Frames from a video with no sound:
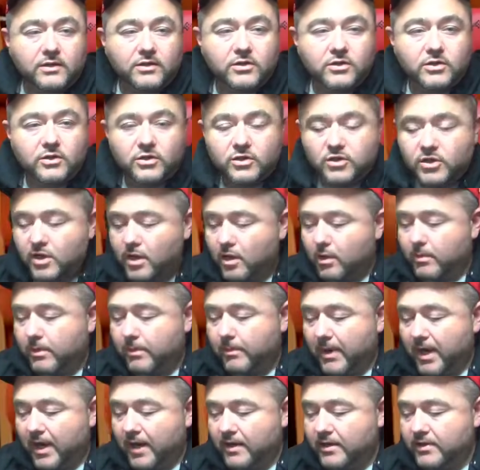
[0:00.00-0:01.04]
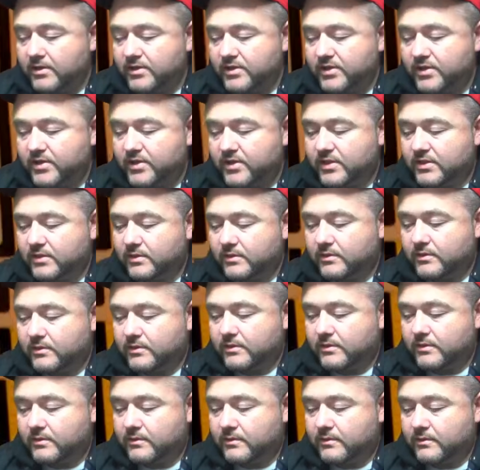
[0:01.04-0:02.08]
Jacoby Myers.
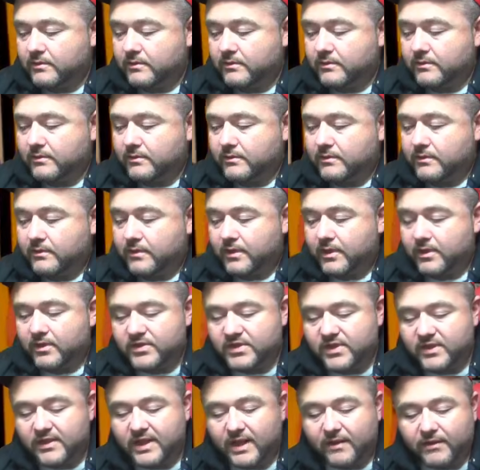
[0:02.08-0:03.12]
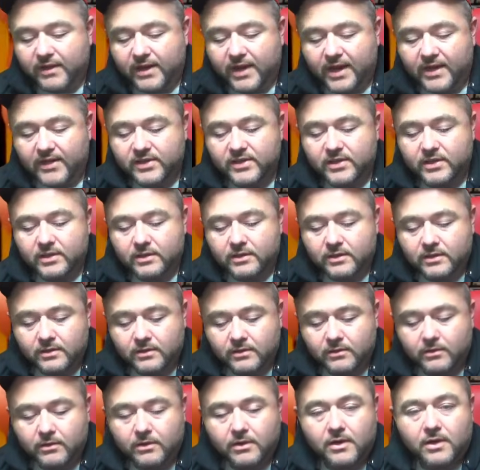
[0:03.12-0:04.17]
There's a Devin Hester.
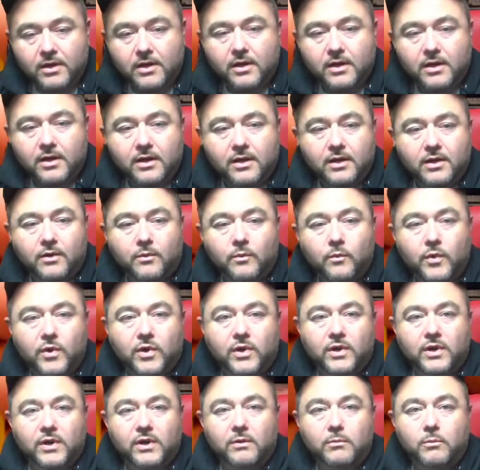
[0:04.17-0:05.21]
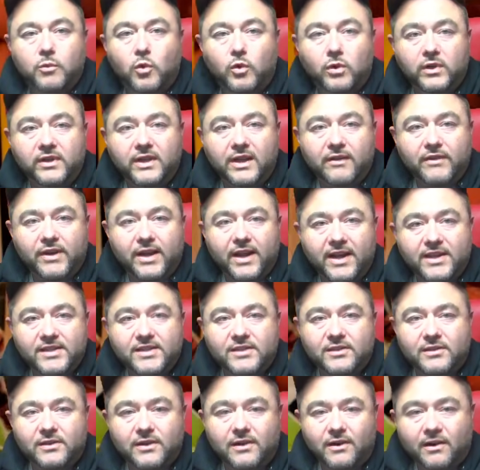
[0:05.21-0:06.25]
We pulled a Devin
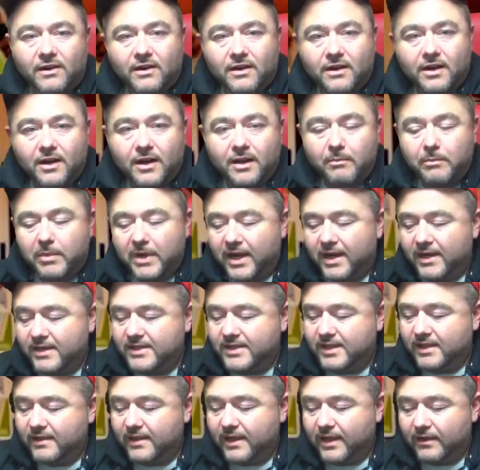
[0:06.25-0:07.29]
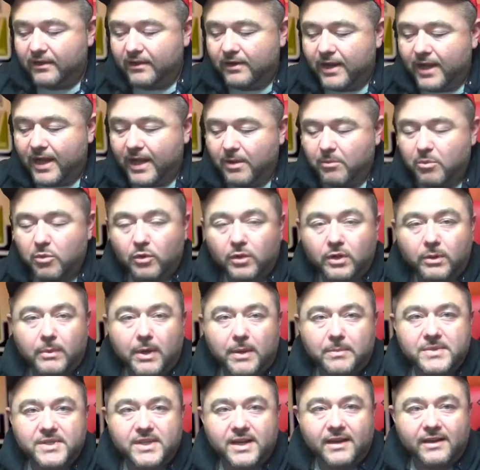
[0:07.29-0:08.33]
Hester in our unboxing the other day, pulled him
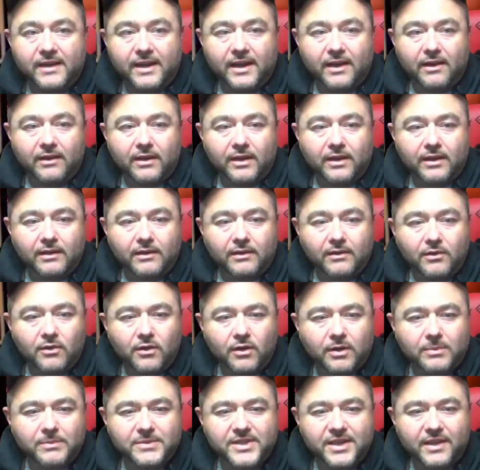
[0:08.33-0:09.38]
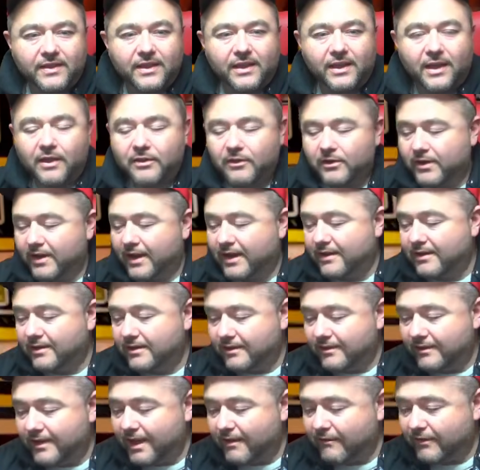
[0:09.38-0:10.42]
upside down and called him something other than
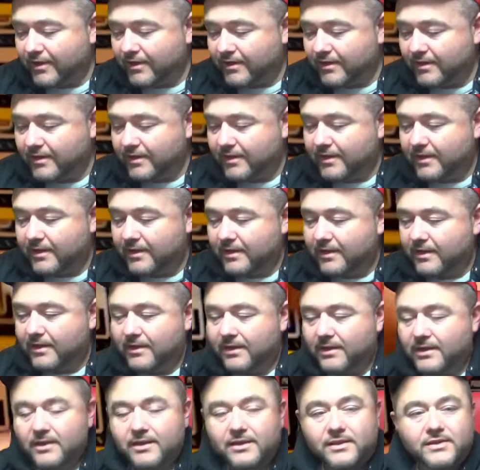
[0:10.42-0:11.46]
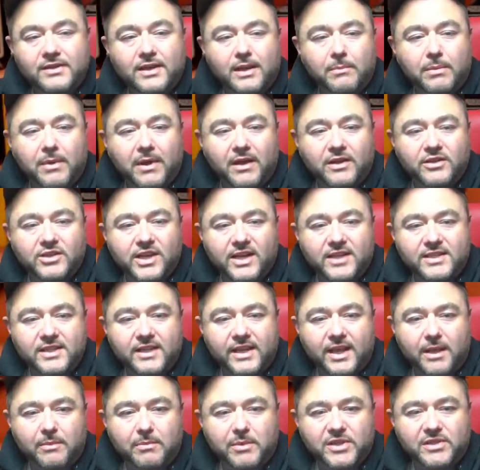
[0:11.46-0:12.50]
Devin. So I apologize
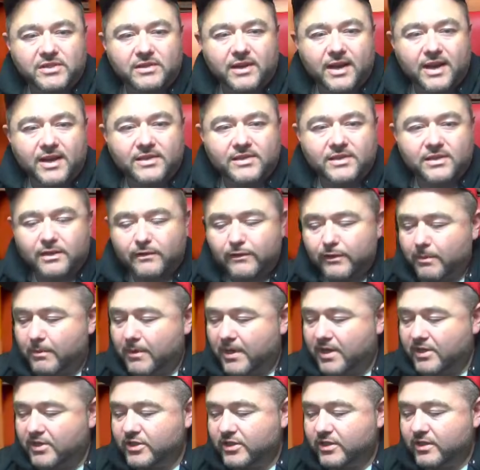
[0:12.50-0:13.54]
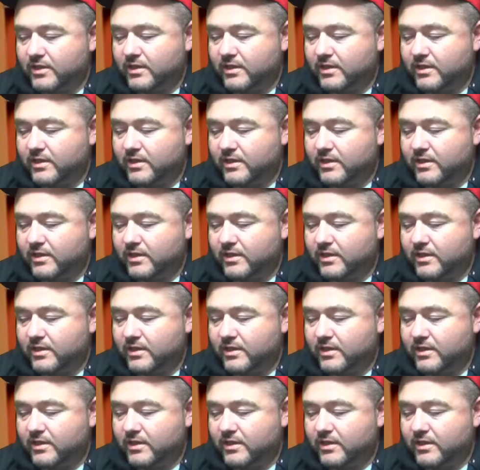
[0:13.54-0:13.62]
again, Mr. Hester, if you're watching.